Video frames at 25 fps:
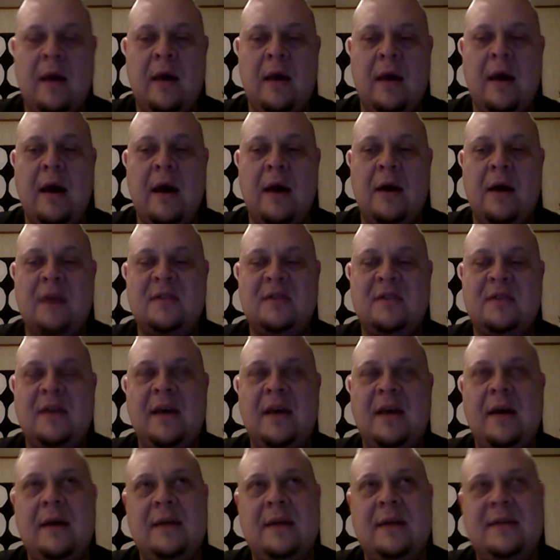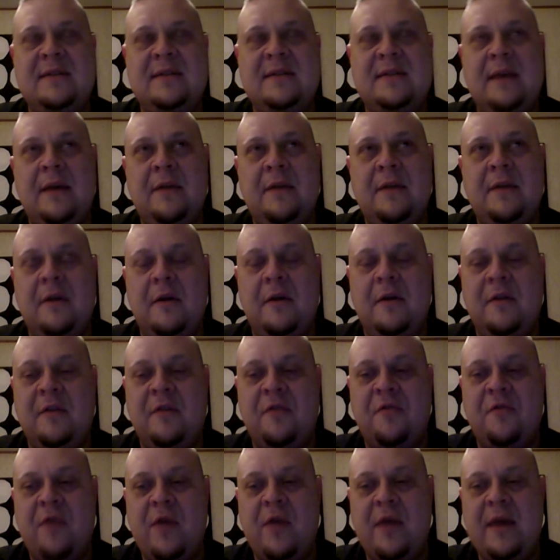Yeah, I'd say I'd say that the
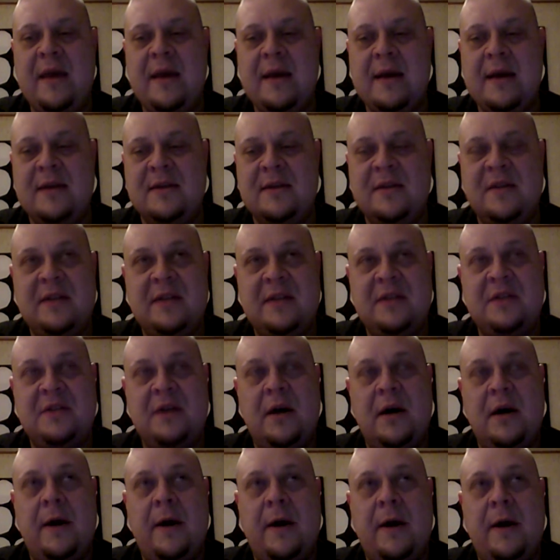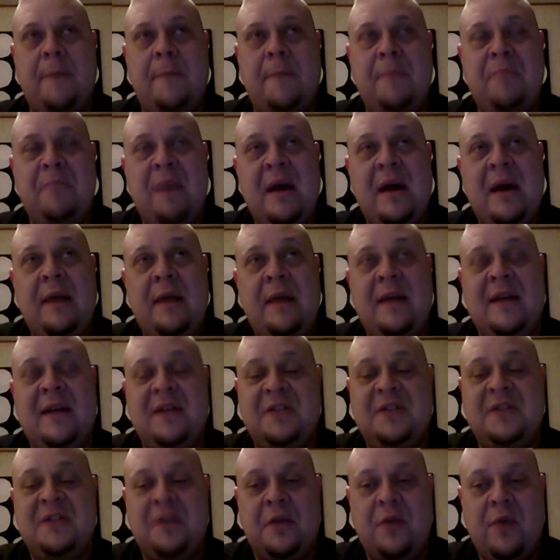three years that's not a
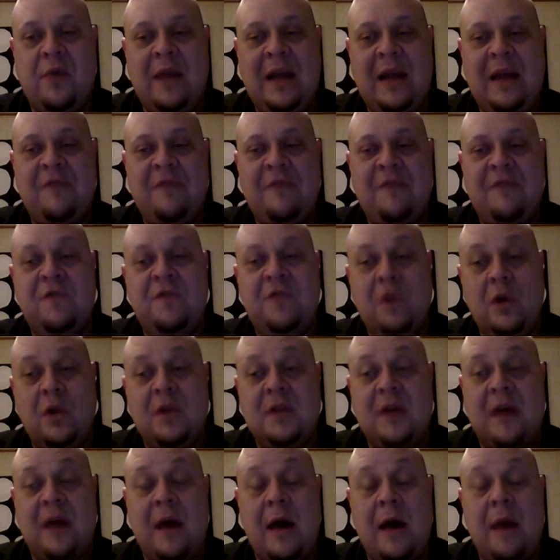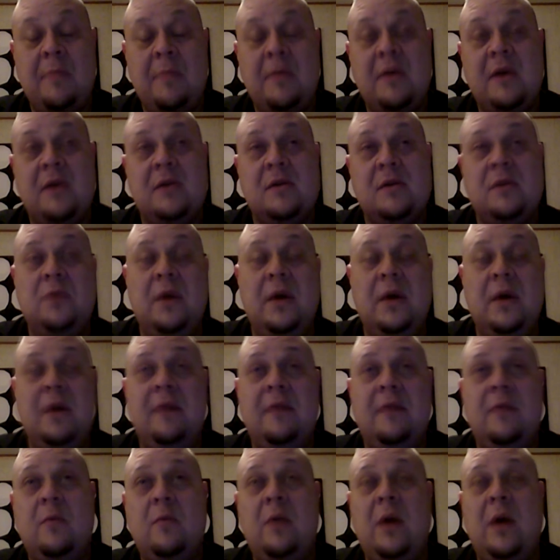that's not really full time because
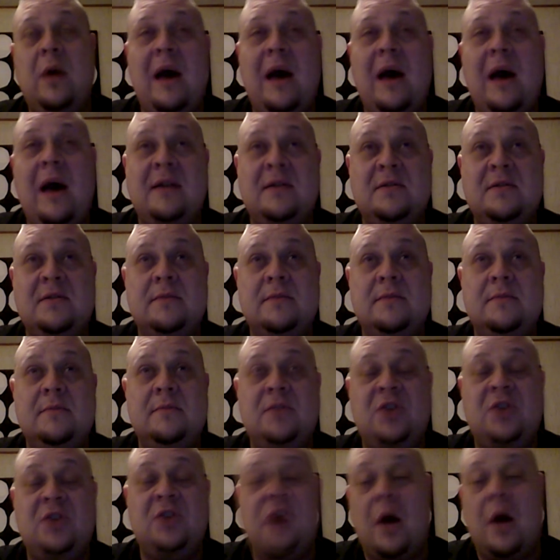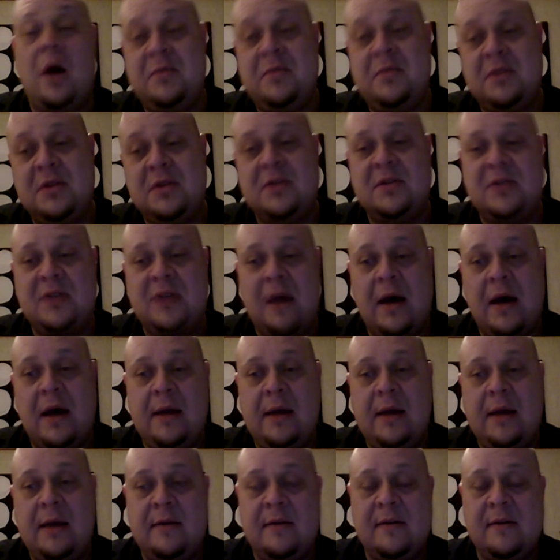we we had jobs on the
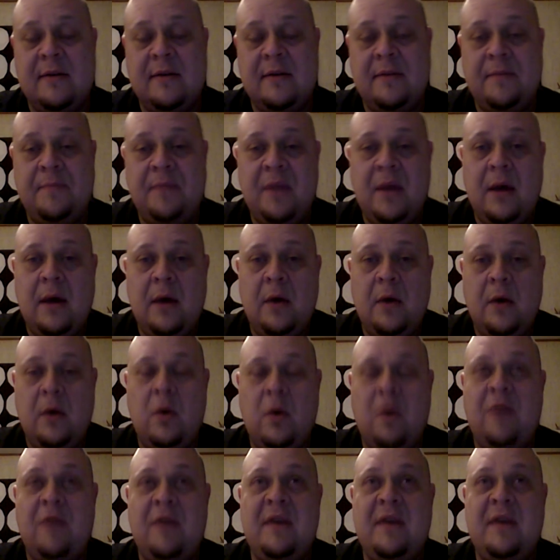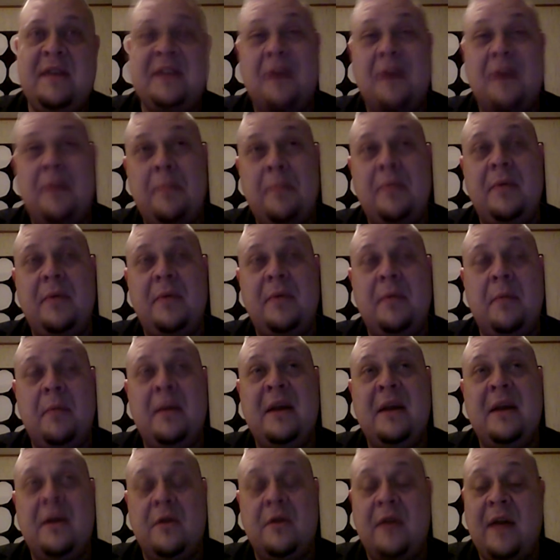side. We've eased up a
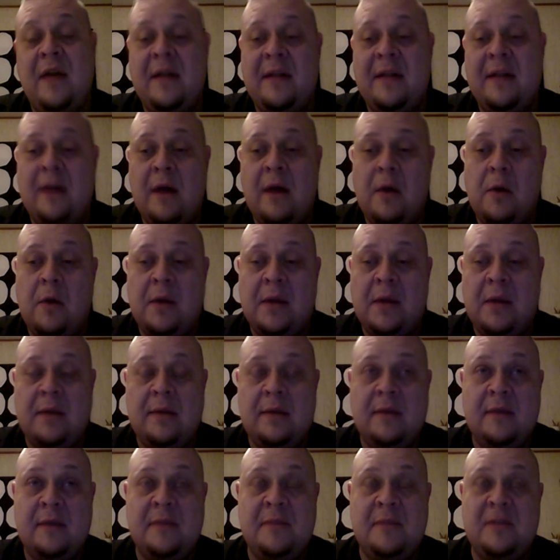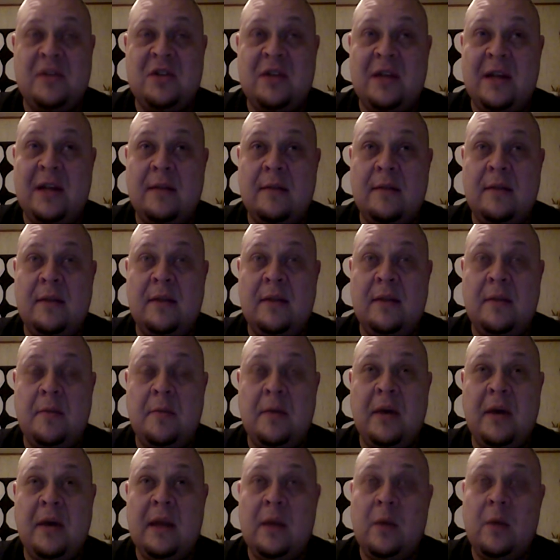bit on that now, but especially in, in the
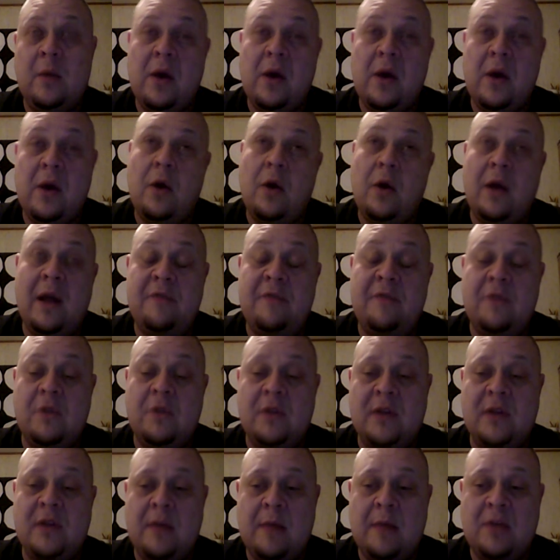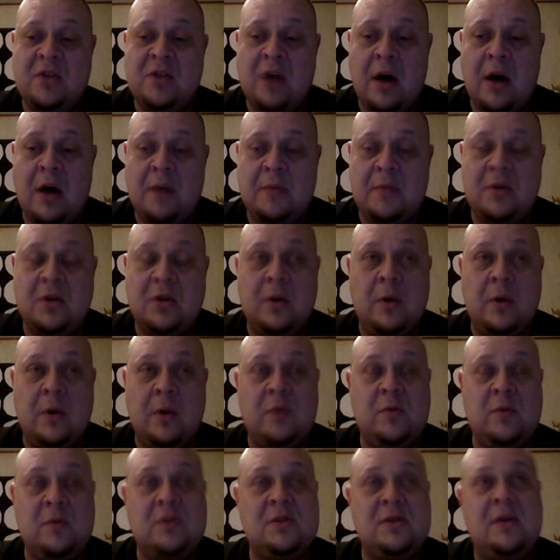beginning, we all had full time jobs, so
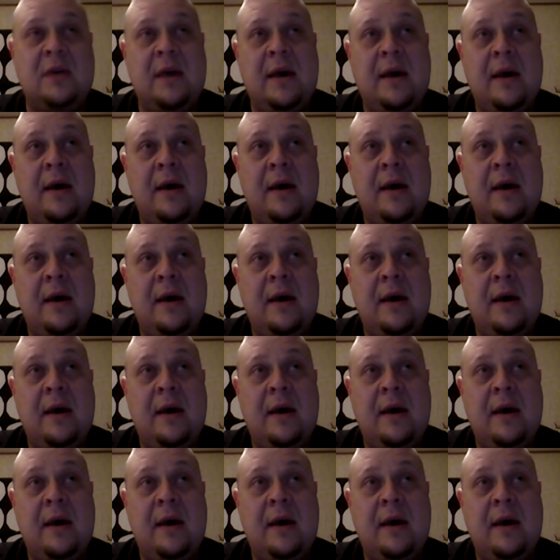it was